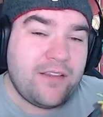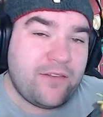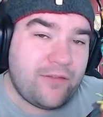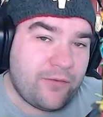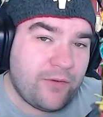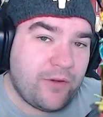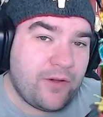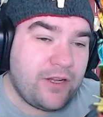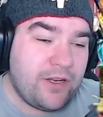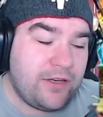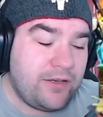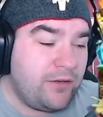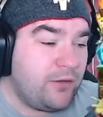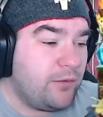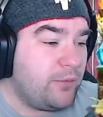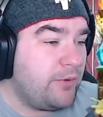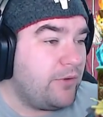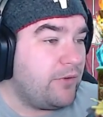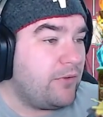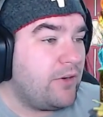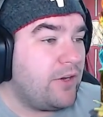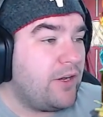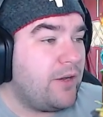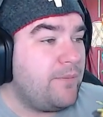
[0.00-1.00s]
fine. He'll
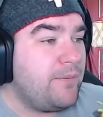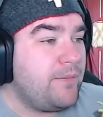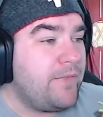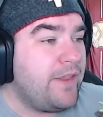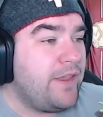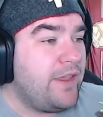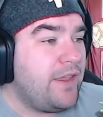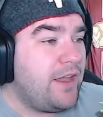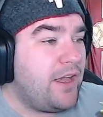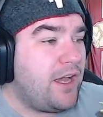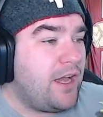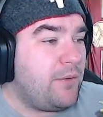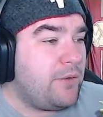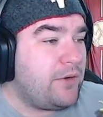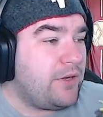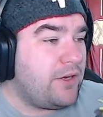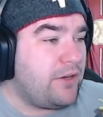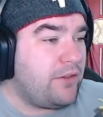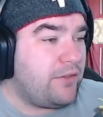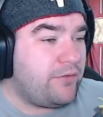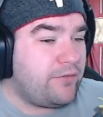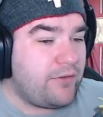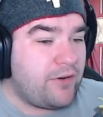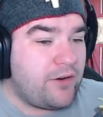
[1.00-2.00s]
be right. We're going
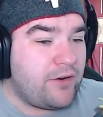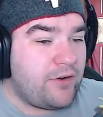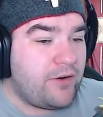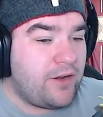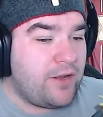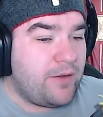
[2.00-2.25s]
to throw a